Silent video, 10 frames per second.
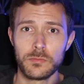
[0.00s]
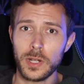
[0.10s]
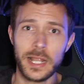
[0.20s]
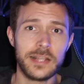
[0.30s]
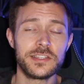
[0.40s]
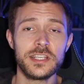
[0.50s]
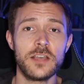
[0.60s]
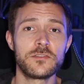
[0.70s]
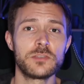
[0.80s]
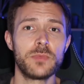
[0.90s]
plenty
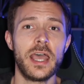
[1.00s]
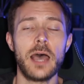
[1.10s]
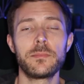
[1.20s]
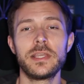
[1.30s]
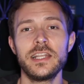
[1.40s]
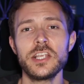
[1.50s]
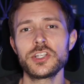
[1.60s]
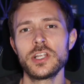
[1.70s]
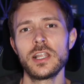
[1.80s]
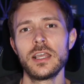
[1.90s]
of spare
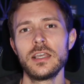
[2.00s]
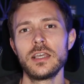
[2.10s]
ammunition,